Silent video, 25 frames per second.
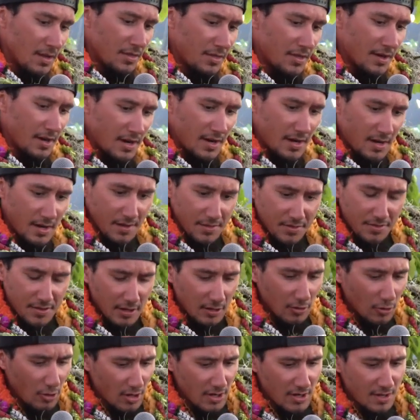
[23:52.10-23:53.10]
the, the
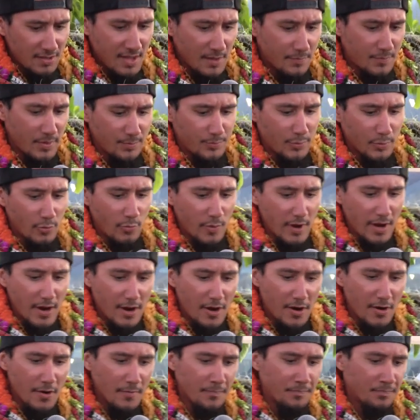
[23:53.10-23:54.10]
lole that people
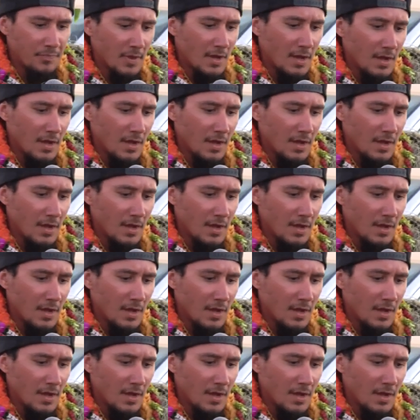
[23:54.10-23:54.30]
wear,